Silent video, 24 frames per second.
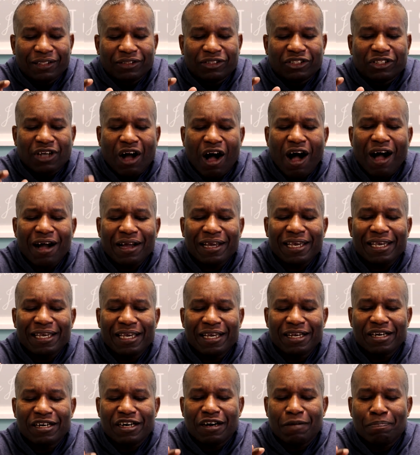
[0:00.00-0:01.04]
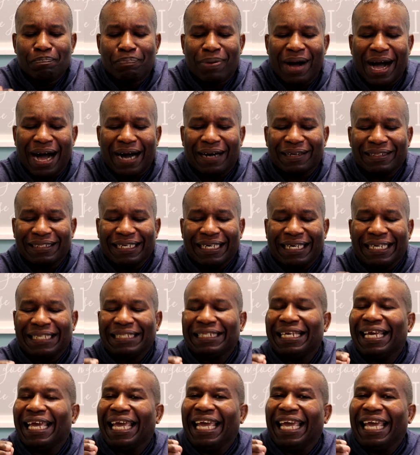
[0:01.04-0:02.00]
talking about an